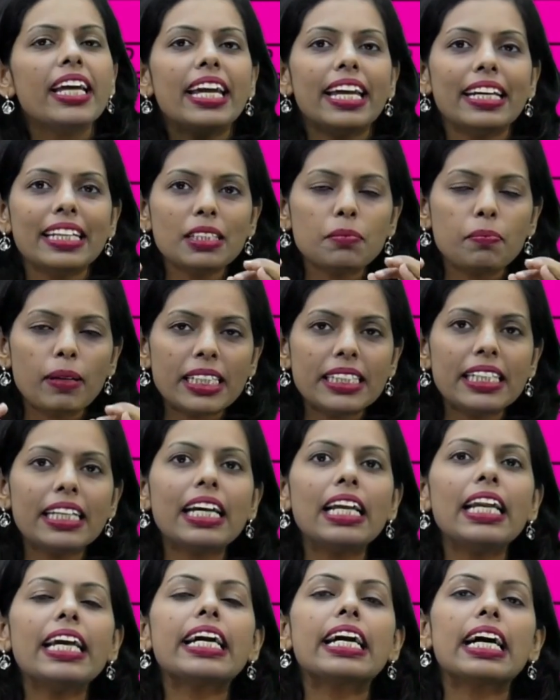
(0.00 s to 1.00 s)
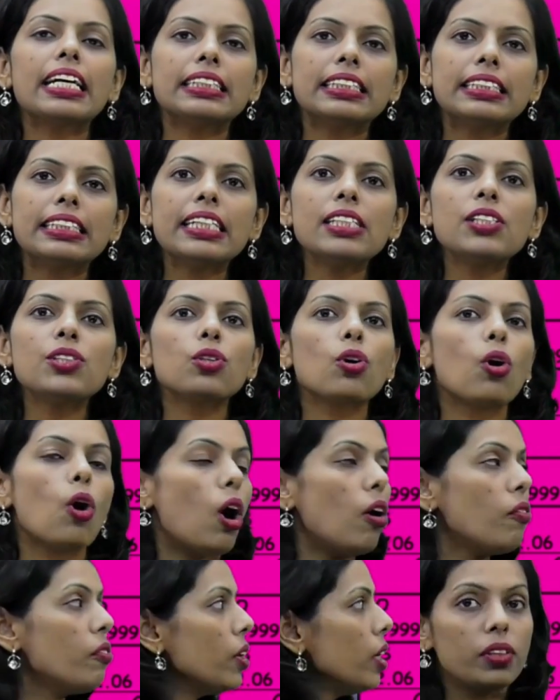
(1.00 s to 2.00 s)
It is basically consists
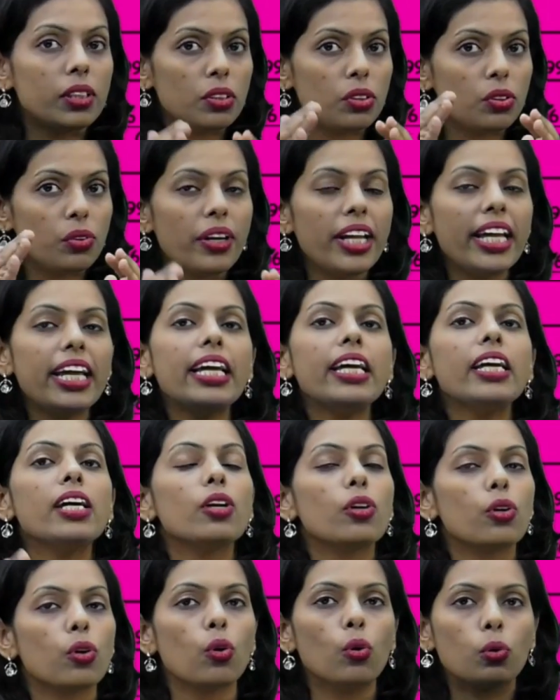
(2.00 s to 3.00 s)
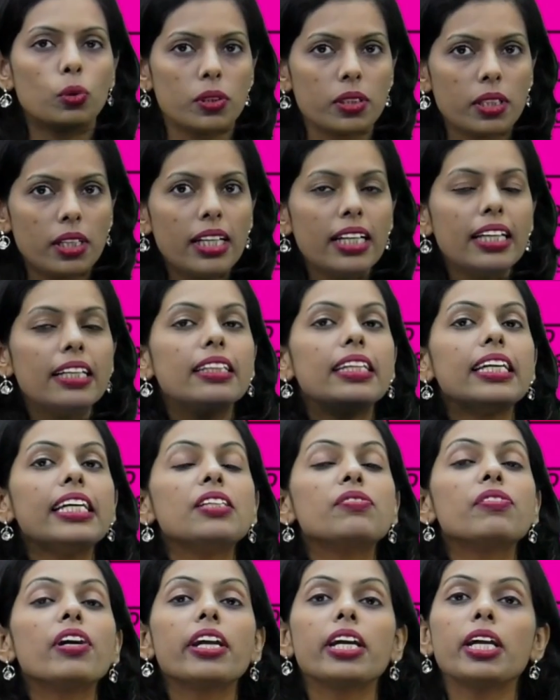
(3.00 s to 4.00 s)
of the 3 rows.
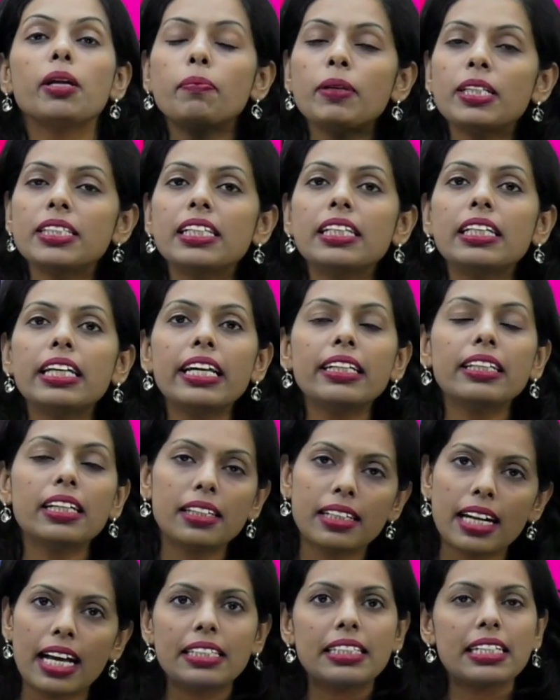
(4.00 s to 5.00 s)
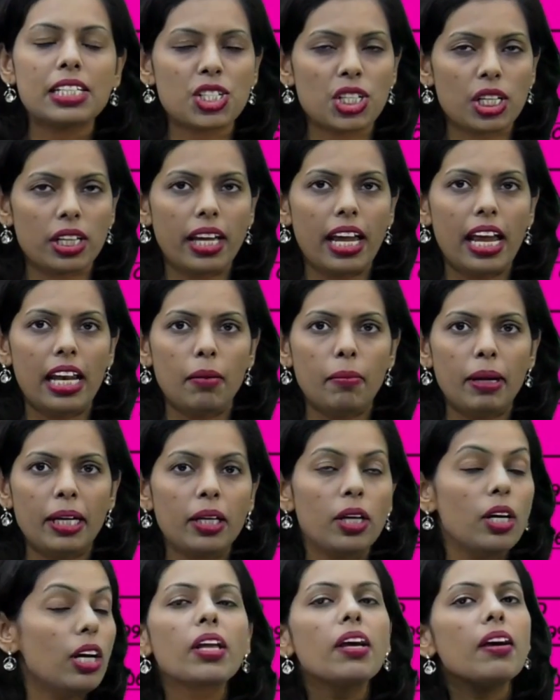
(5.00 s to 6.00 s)
These were representing the transition
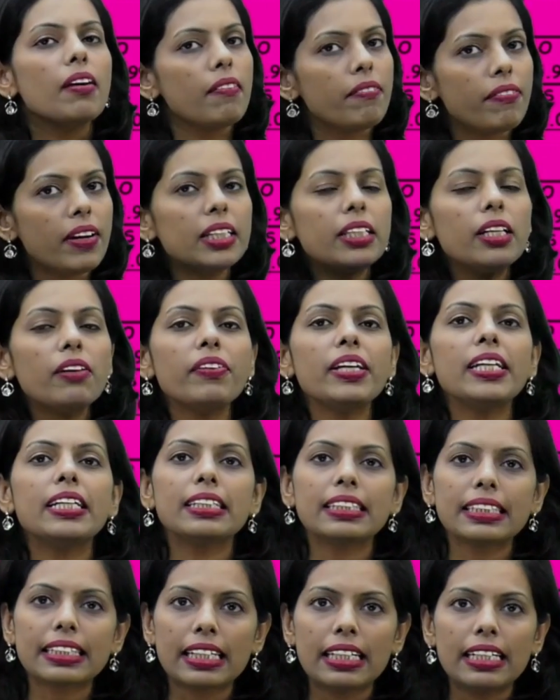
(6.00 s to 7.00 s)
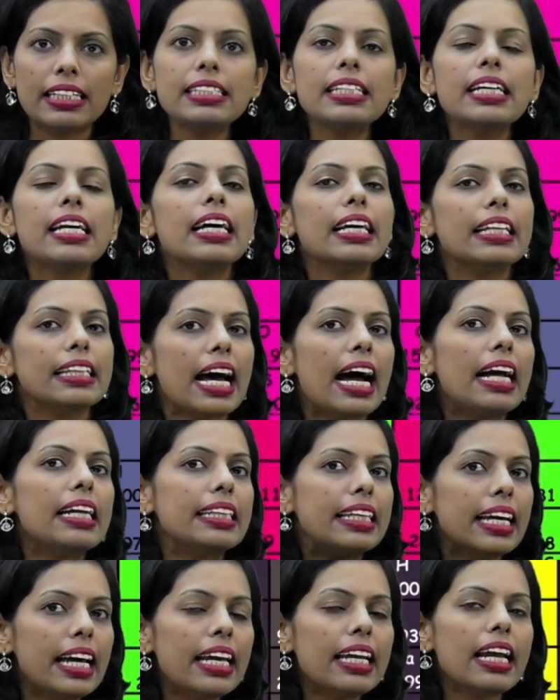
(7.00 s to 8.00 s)
element. Further, we discussed
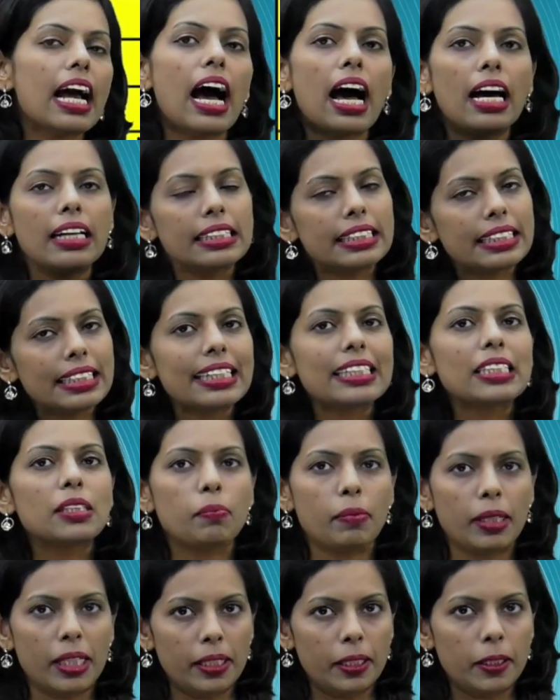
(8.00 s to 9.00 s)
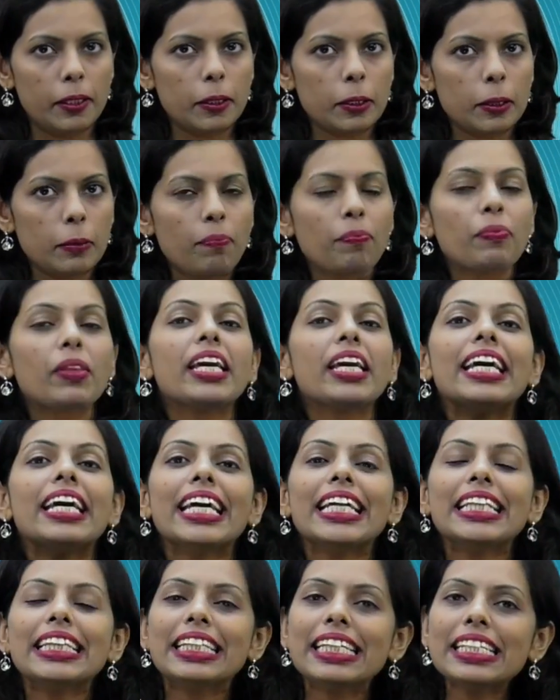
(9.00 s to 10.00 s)
that there are 6 periods.
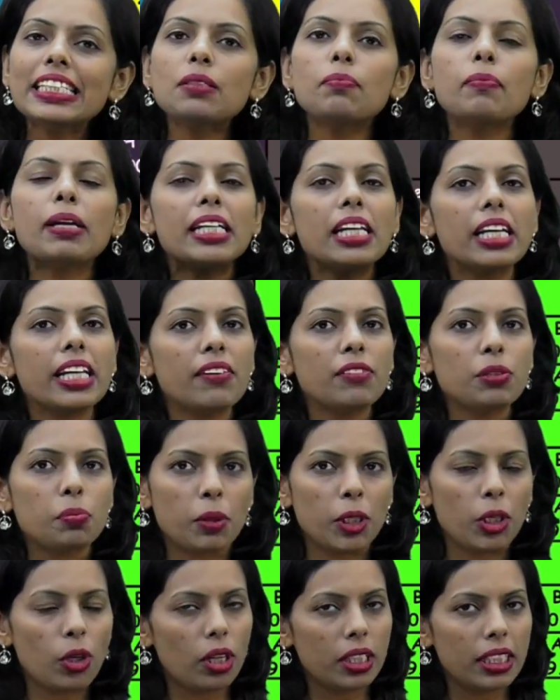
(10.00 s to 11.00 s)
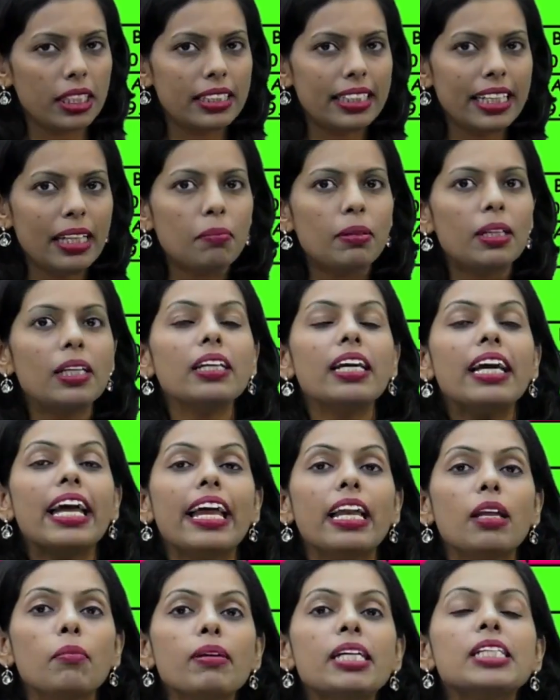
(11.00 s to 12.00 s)
In this Mendeleev's periodic table,
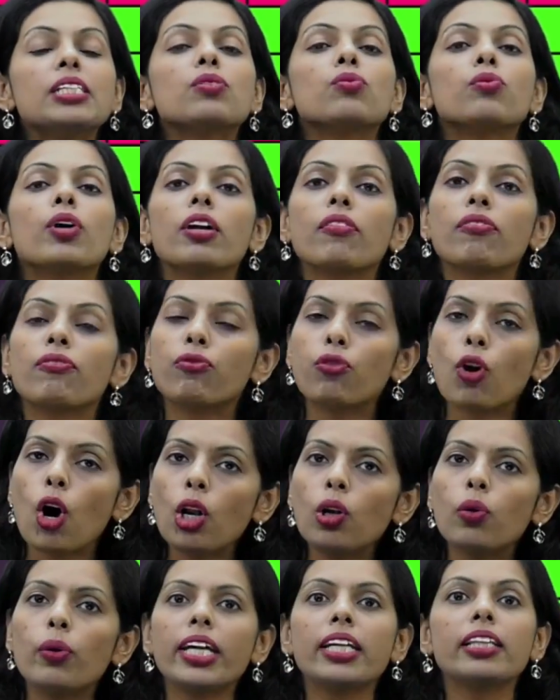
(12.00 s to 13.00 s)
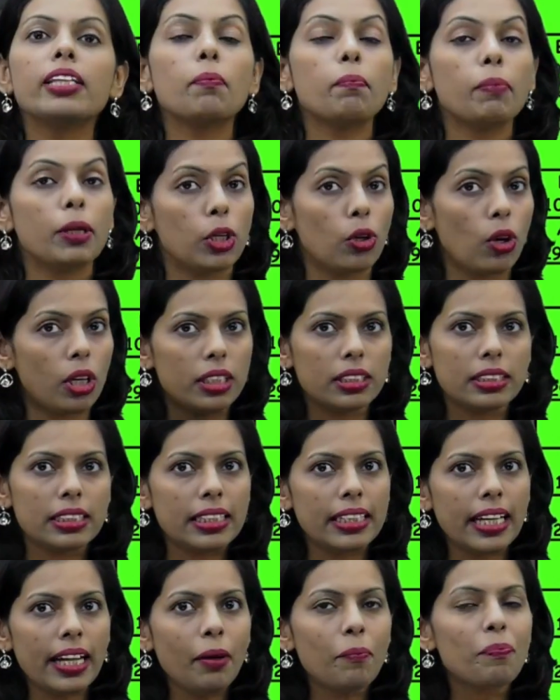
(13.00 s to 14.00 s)
elements were following the
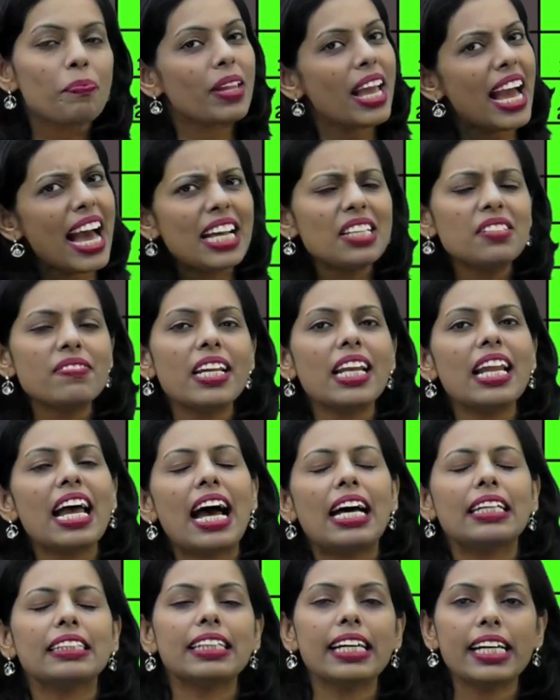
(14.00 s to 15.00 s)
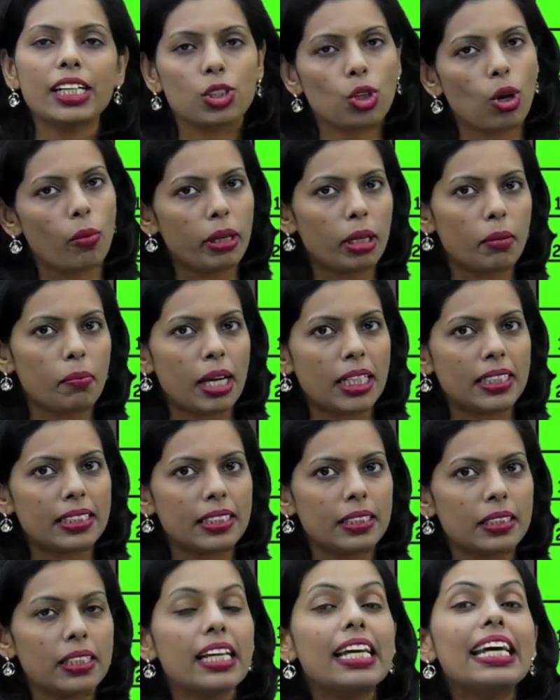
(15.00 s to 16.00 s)
periodicity as well as the atomic
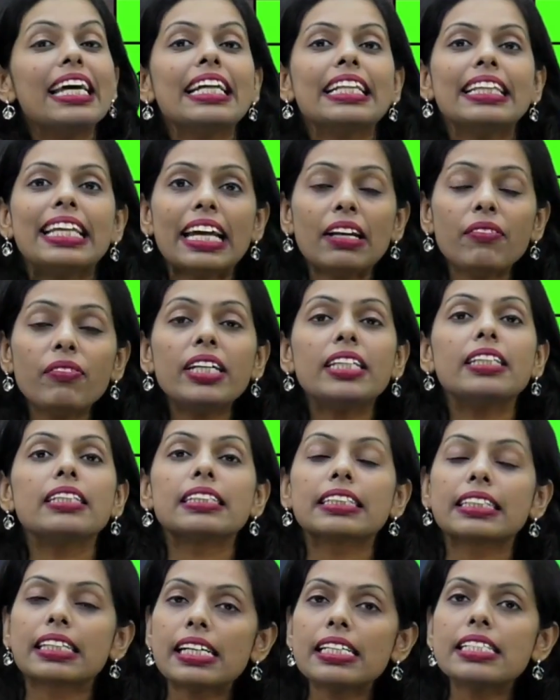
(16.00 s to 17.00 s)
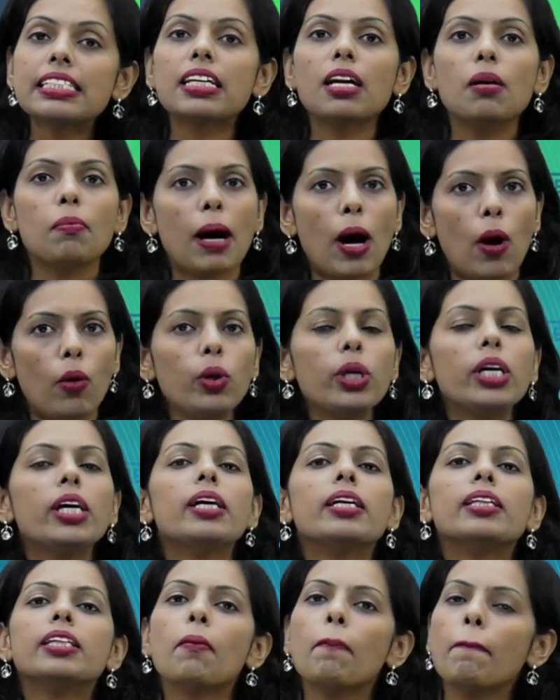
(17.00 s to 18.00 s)
masses. Then we discussed about
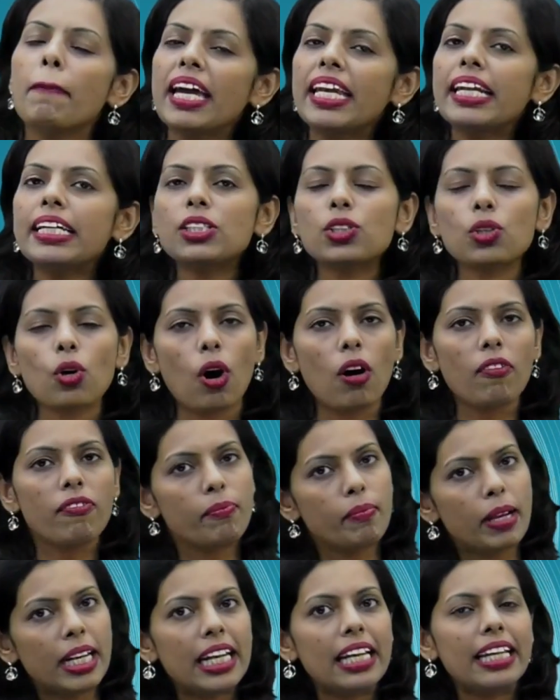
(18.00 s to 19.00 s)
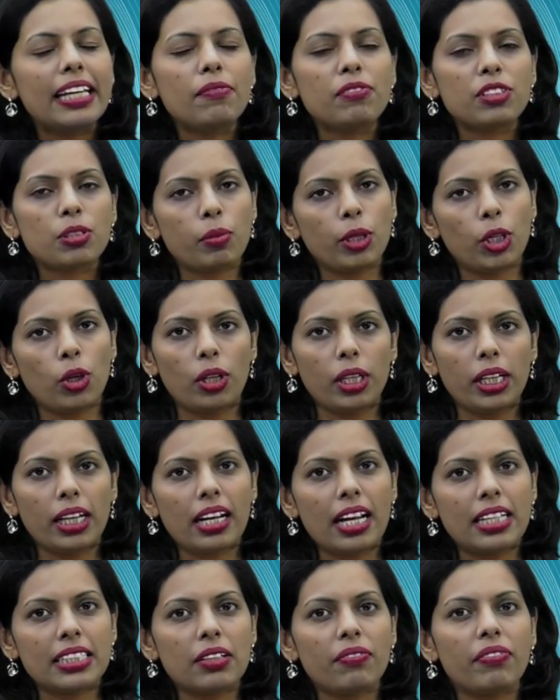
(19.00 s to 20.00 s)
the merits of Mendeleev's
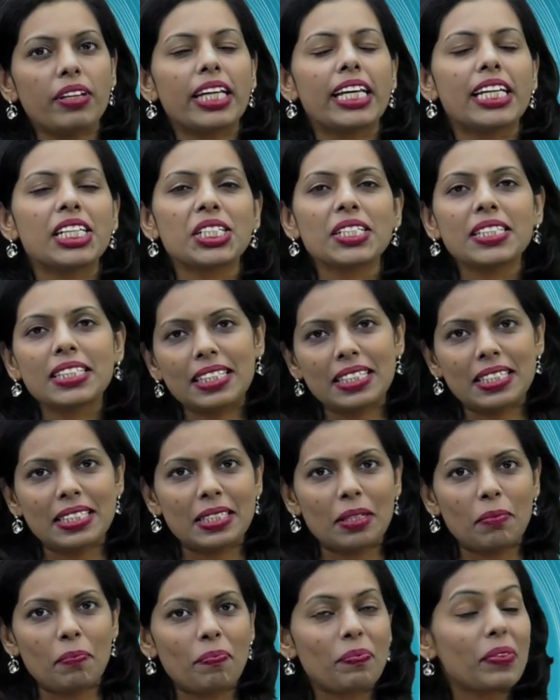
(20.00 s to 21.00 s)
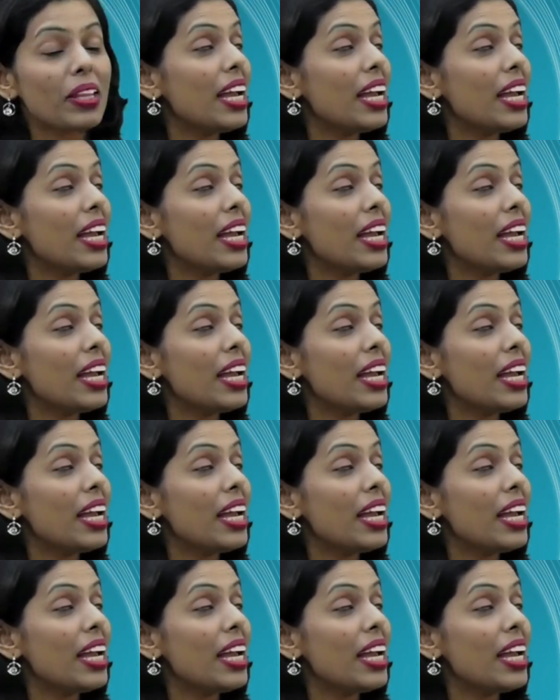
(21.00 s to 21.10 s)
periodic classification system.